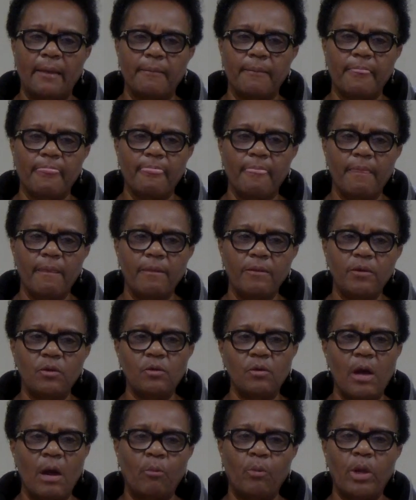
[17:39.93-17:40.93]
All right. You
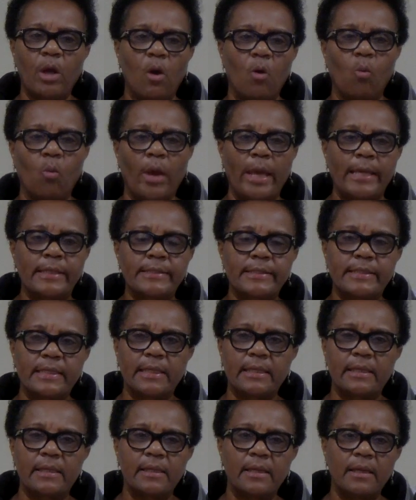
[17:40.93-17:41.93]
know how we gonna waste
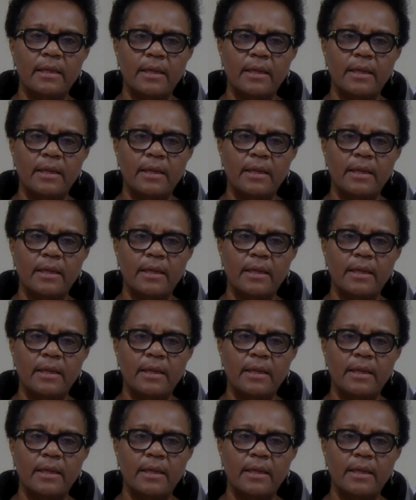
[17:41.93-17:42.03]
it?